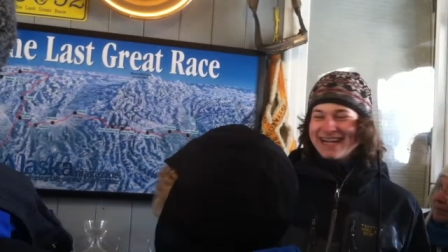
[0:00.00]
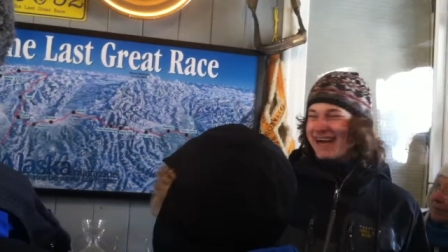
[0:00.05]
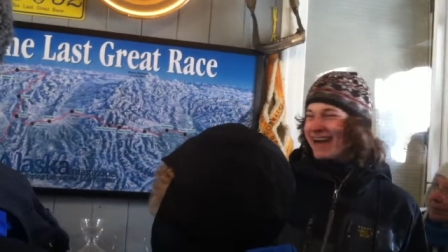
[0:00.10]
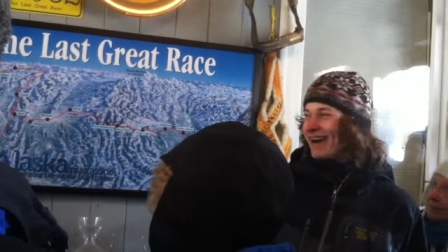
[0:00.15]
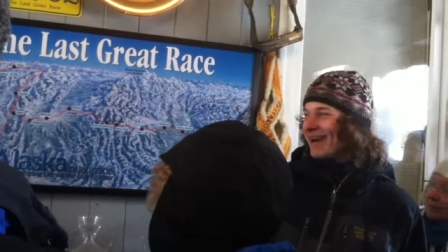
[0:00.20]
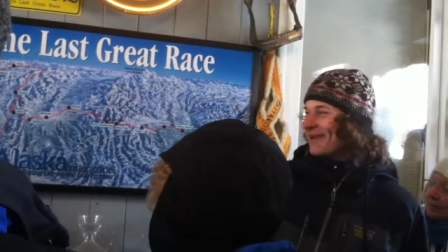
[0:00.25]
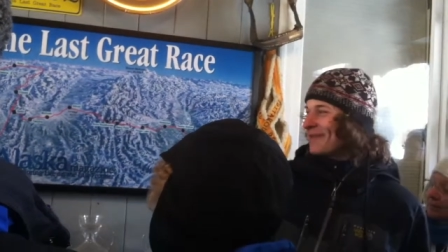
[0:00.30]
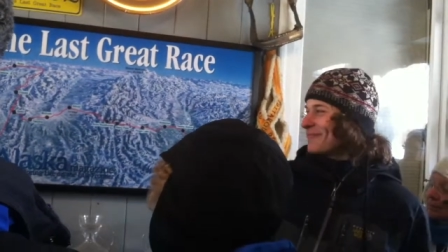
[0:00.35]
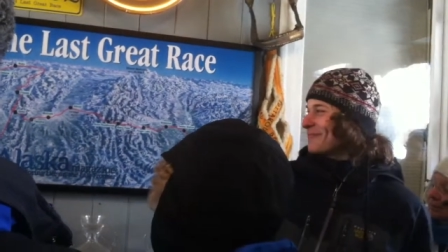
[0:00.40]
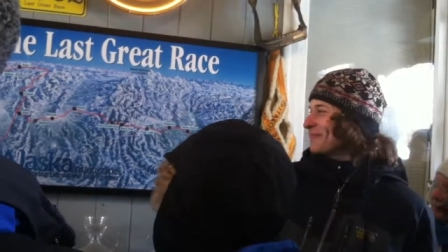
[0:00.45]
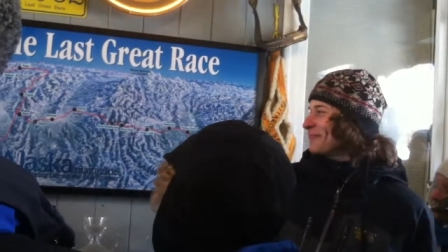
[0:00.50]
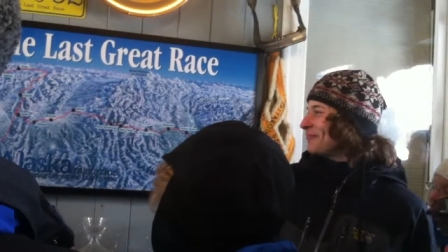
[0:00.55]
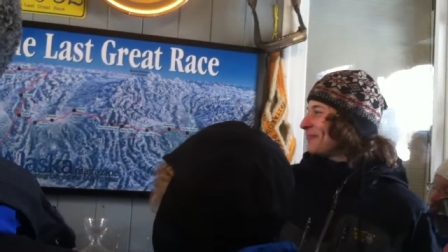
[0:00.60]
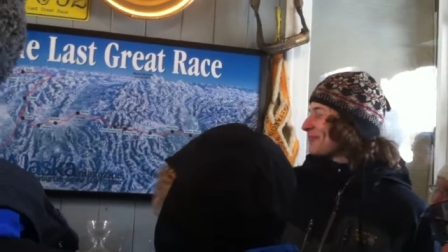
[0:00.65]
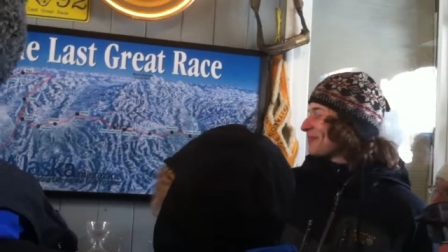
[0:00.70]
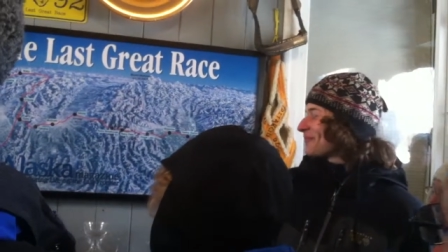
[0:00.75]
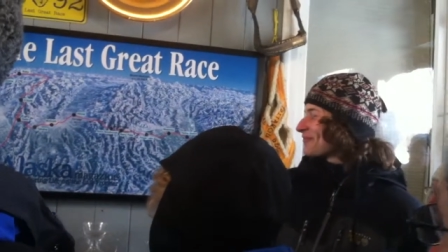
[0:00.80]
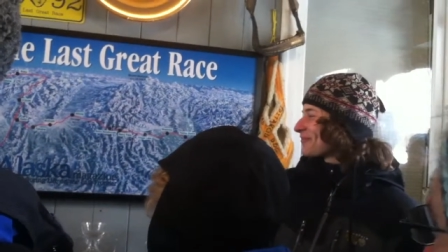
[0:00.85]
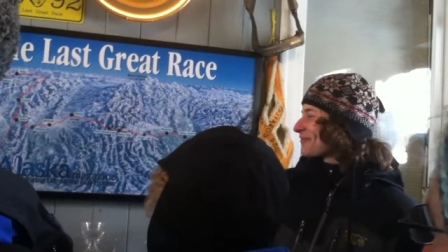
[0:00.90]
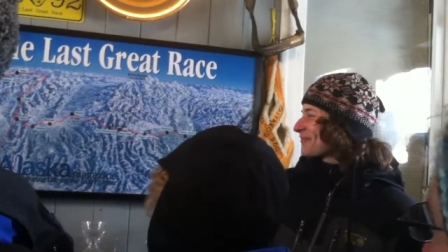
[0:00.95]
Um,
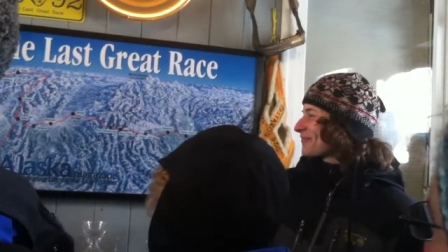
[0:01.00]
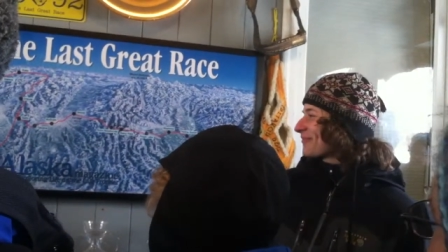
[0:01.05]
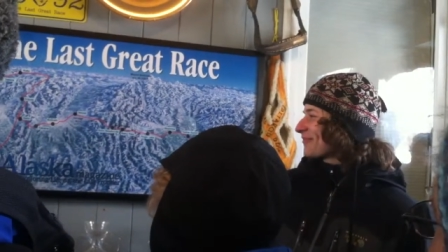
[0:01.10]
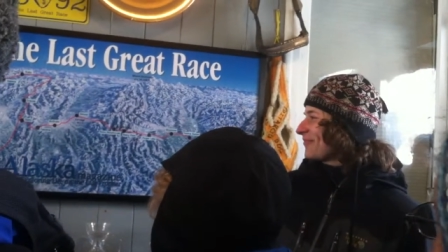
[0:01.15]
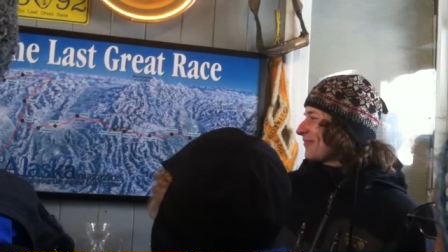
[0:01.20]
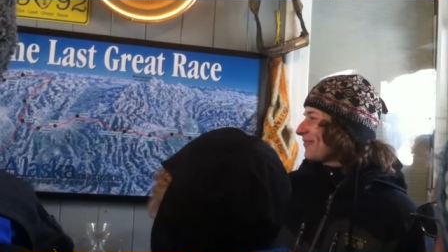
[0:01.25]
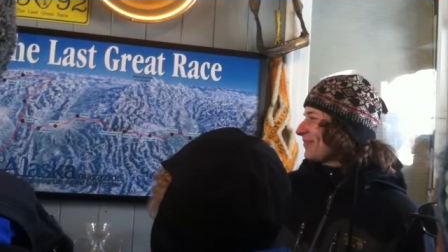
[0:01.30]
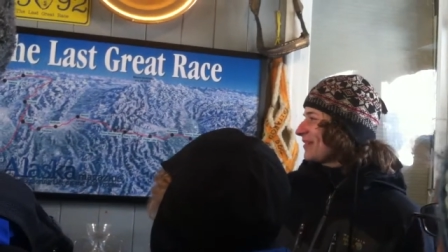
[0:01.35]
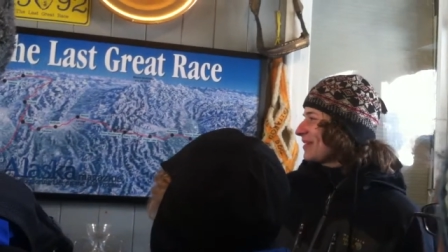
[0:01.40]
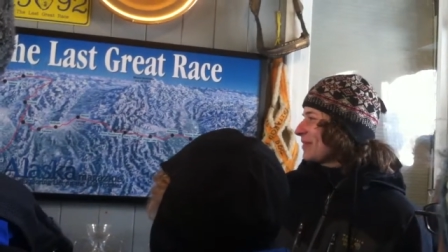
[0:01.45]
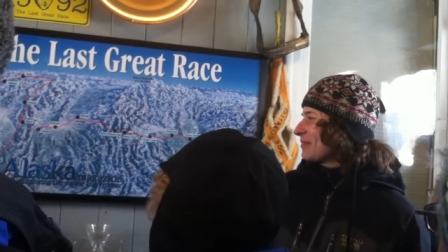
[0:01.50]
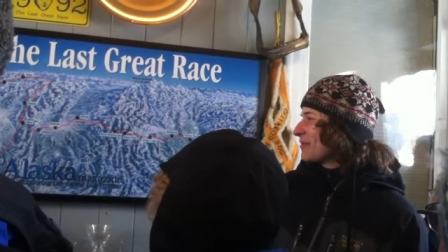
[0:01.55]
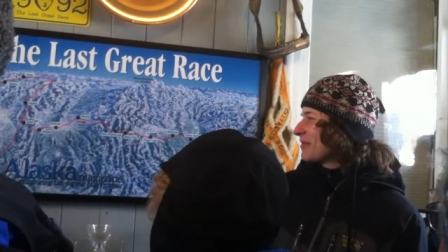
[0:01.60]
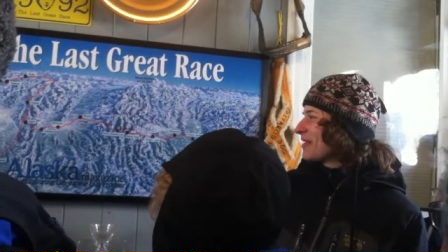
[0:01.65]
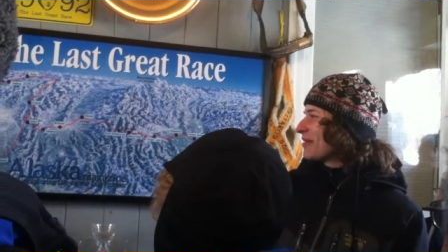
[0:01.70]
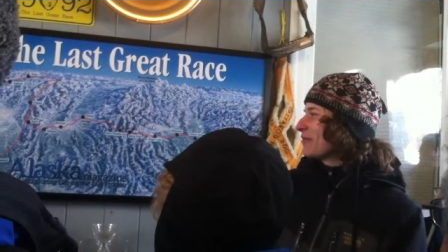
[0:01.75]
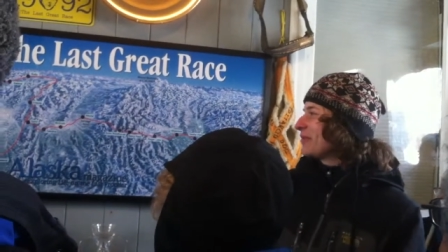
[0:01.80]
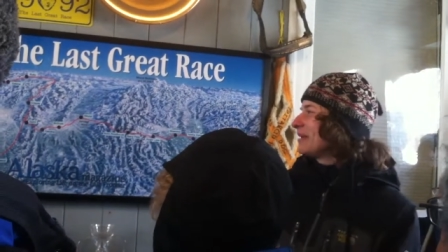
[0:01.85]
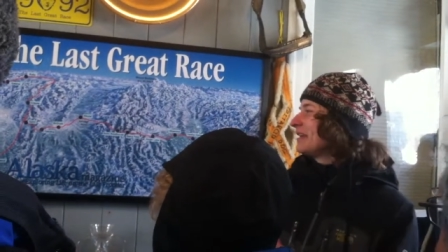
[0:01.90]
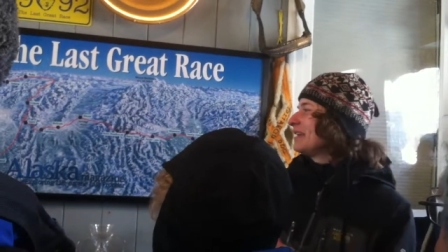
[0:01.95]
but
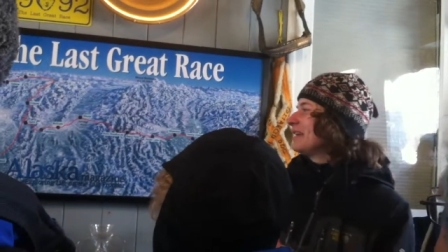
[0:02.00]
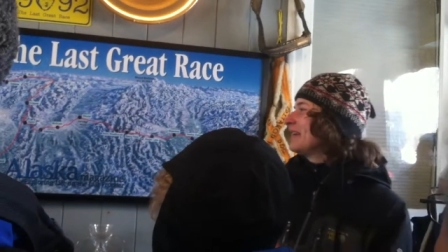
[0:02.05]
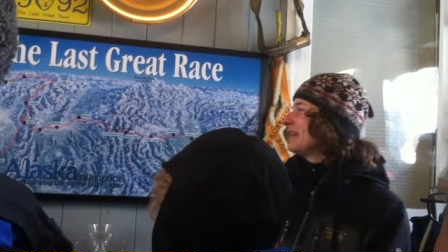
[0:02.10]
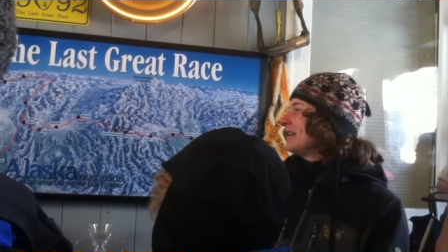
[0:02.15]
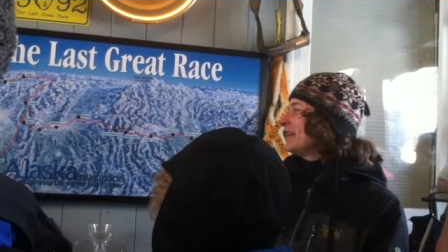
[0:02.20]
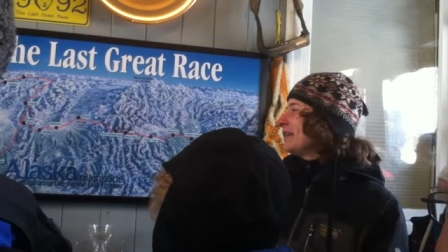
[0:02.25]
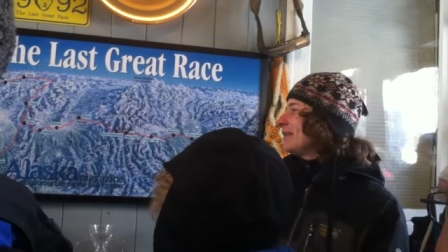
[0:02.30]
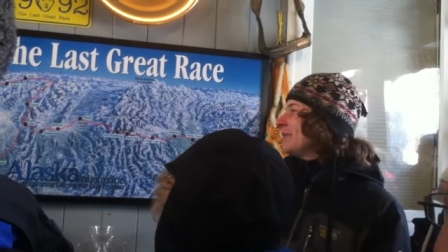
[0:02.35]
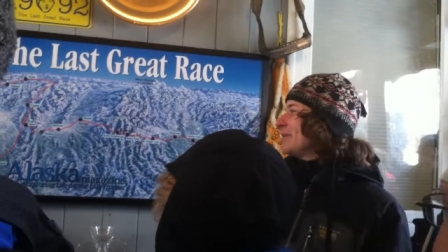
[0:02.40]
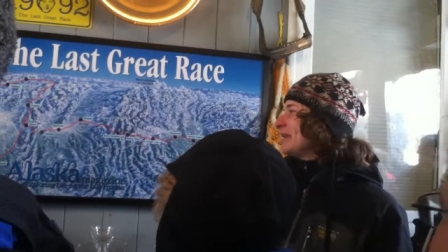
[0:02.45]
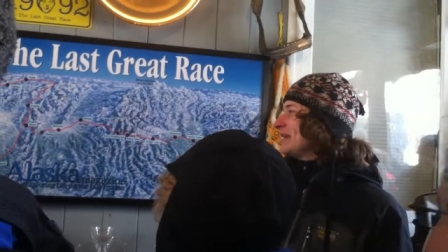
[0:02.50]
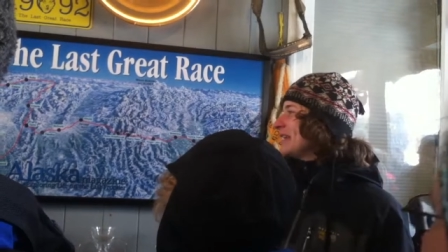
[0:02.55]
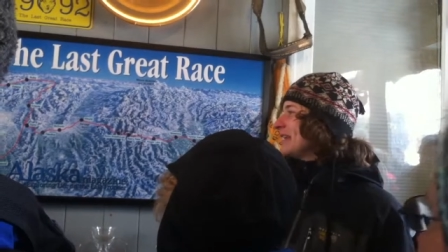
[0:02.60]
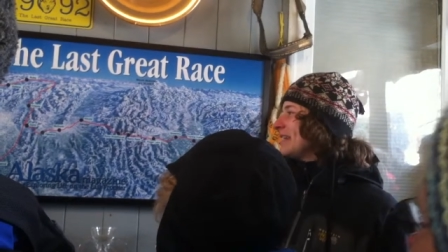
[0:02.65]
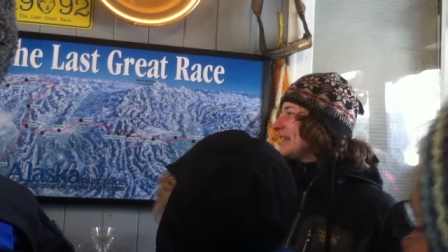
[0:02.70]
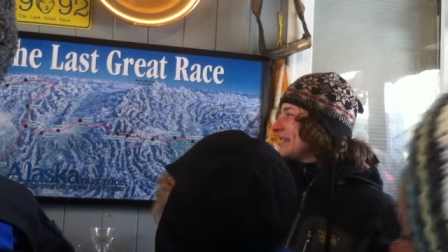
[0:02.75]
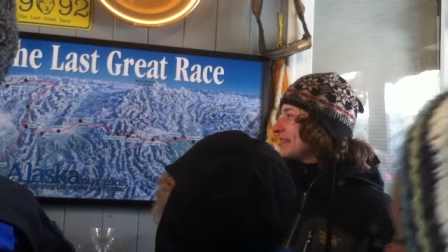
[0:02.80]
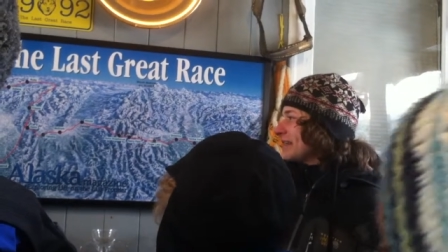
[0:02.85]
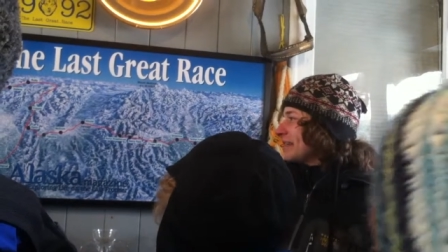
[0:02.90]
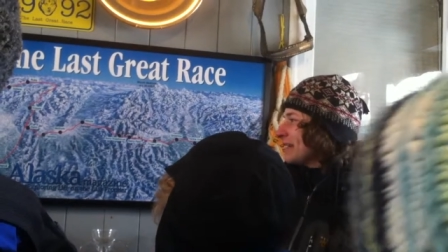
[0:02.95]
then we, we get
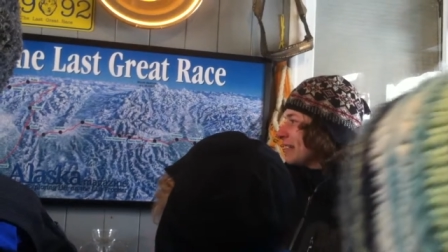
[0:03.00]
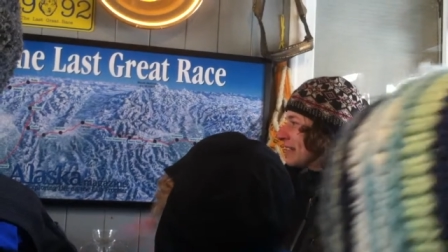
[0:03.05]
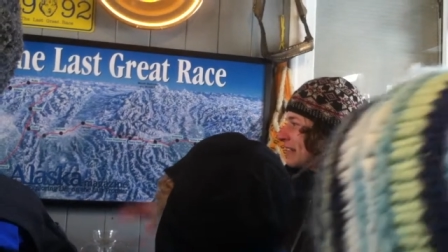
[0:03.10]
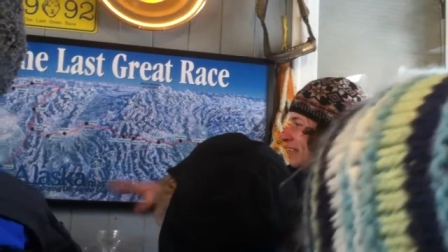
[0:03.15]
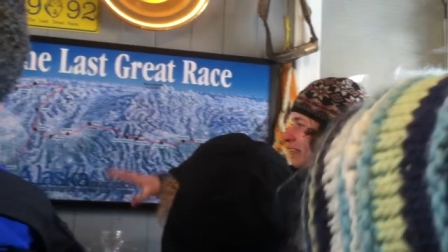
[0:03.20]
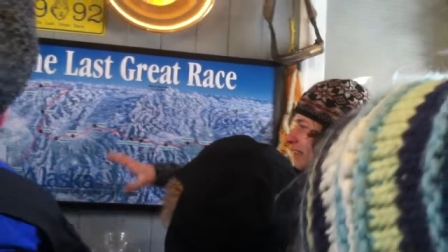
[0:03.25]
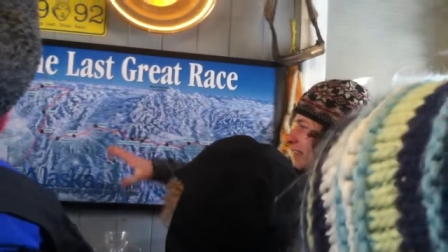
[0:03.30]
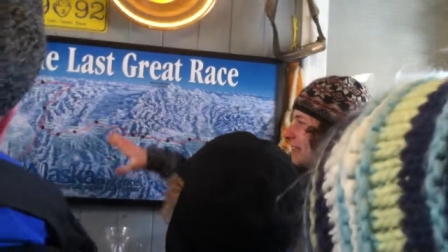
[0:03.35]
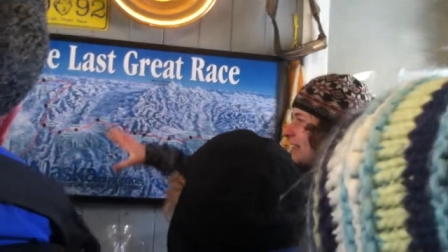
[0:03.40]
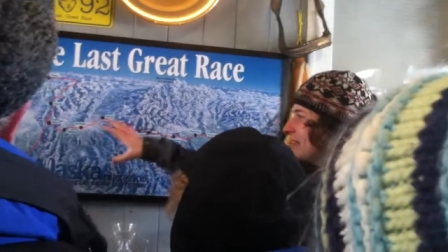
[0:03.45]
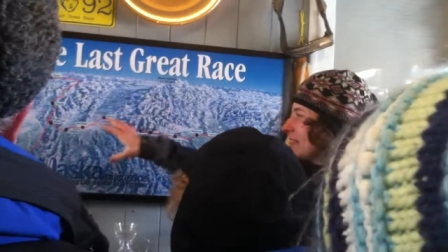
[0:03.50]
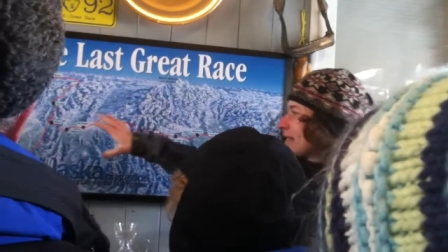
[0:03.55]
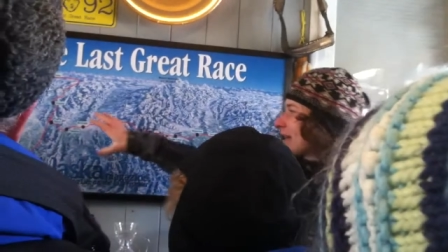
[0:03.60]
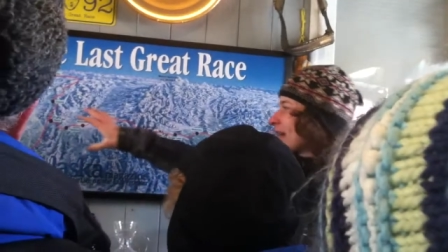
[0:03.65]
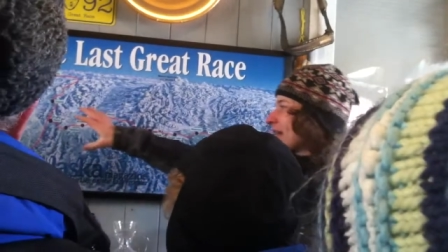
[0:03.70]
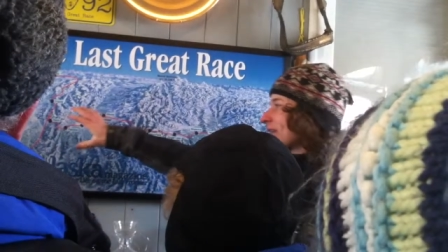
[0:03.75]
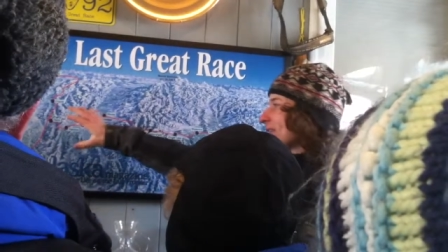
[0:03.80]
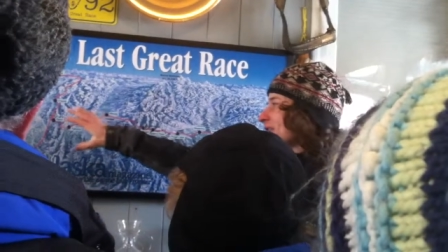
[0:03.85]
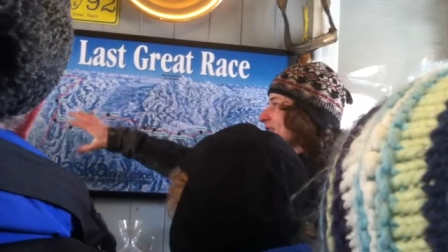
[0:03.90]
into kind of